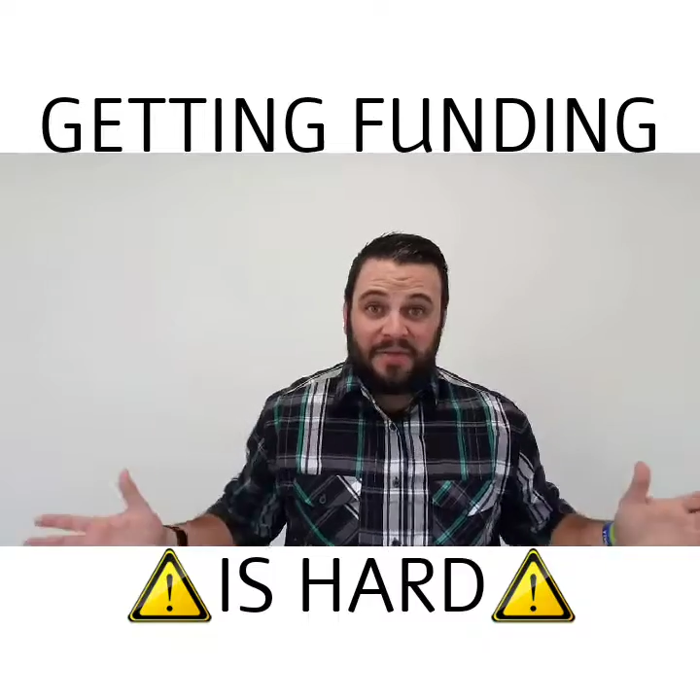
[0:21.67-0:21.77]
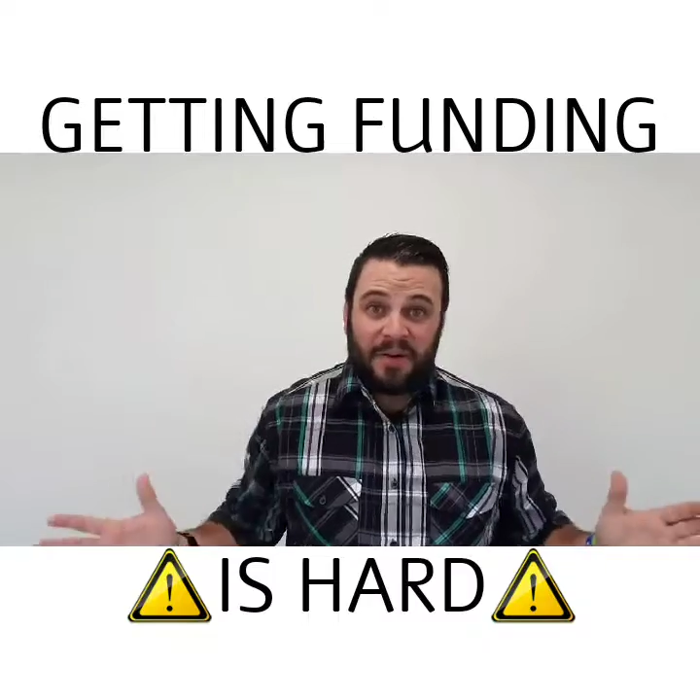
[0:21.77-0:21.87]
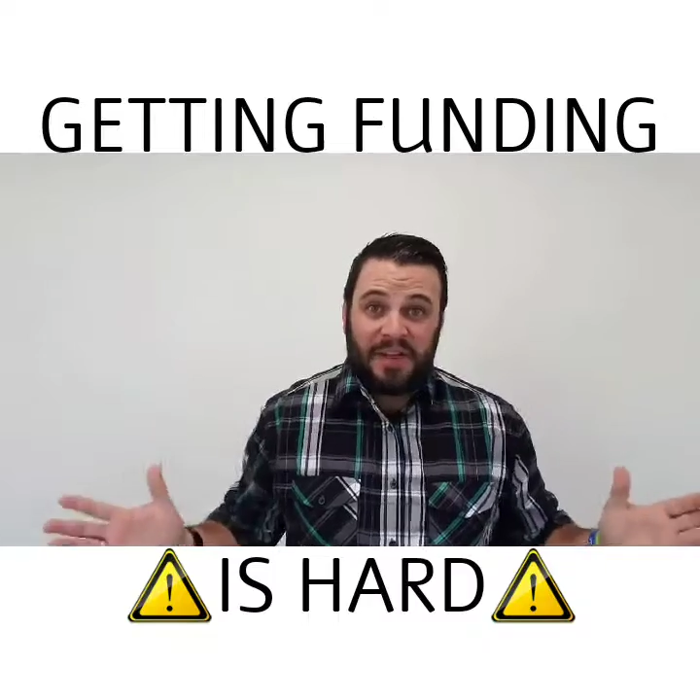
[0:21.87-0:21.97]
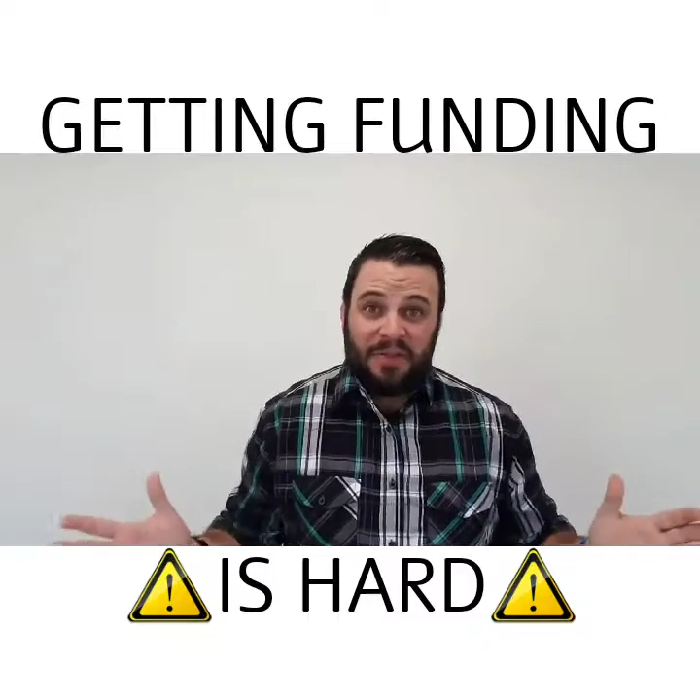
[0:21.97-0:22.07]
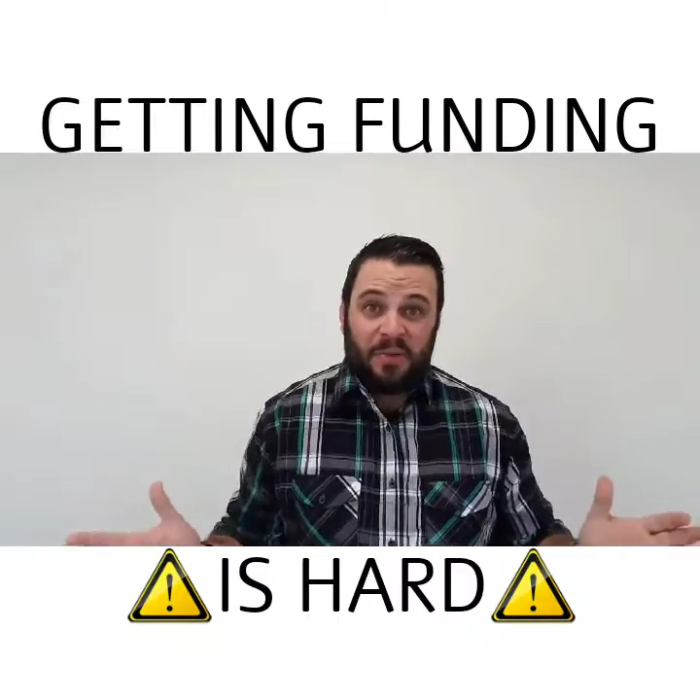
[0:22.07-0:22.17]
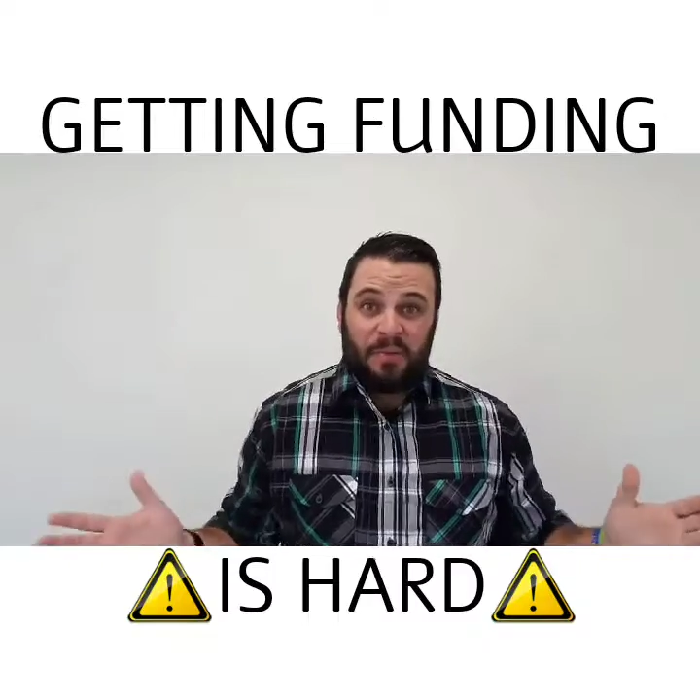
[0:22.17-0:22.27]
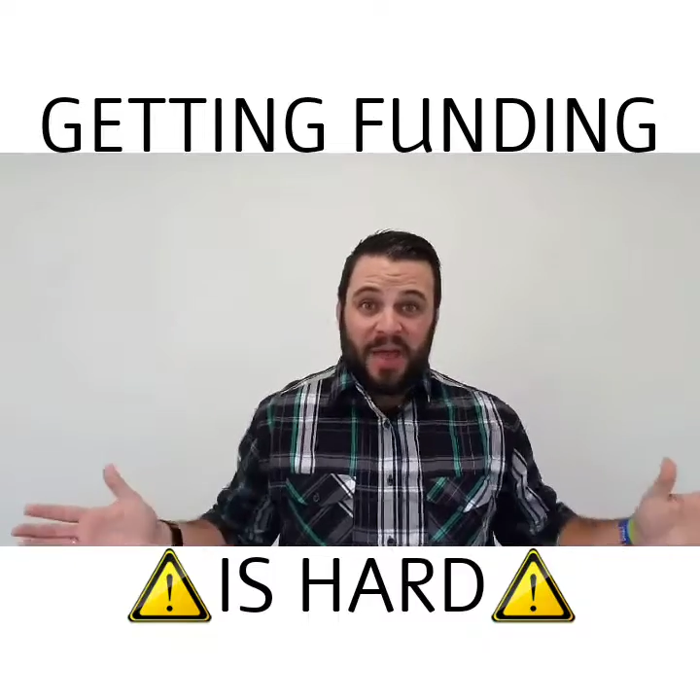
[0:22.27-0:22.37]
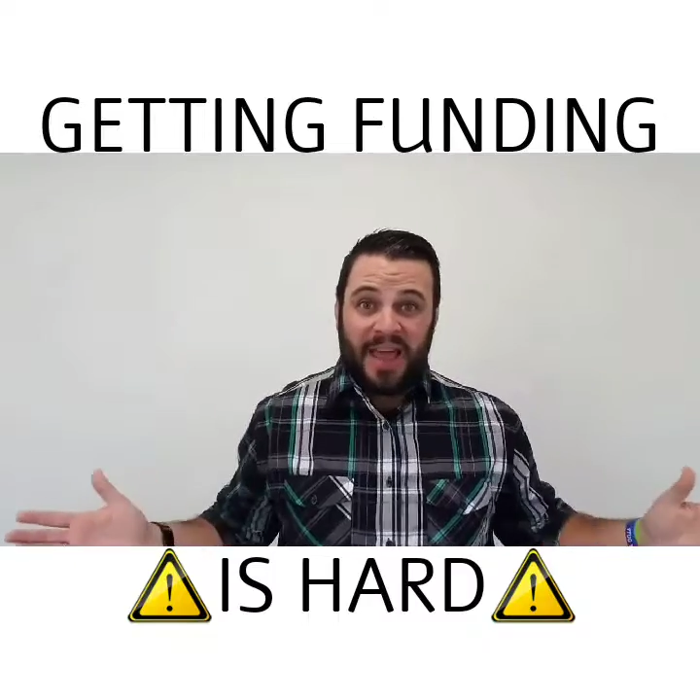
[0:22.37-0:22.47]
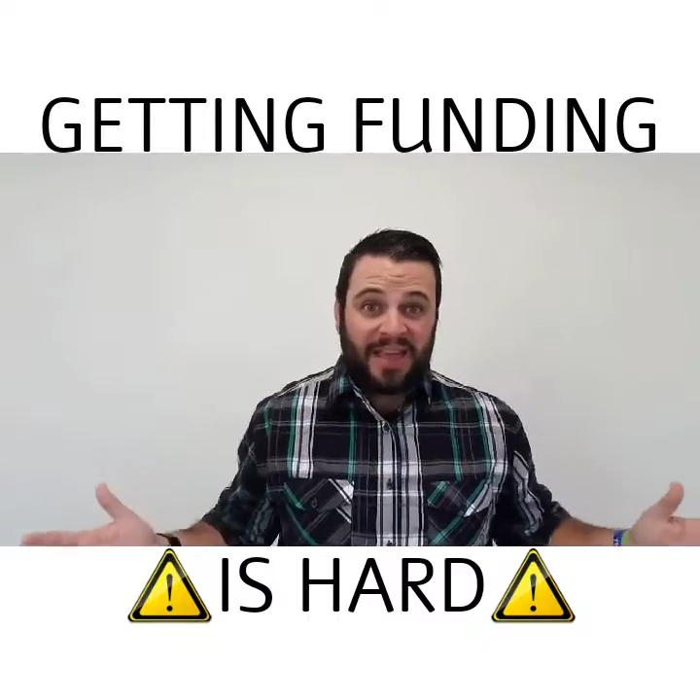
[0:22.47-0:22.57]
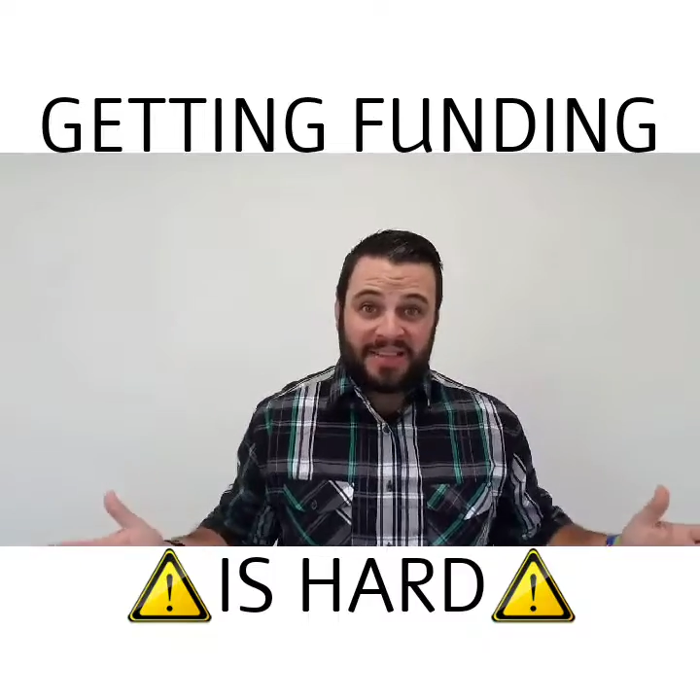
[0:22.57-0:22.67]
funding through a
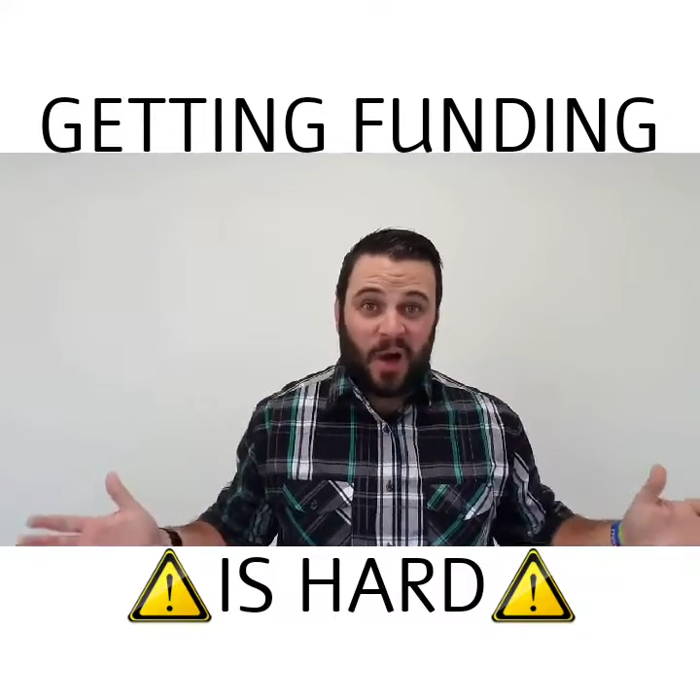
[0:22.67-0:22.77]
bank is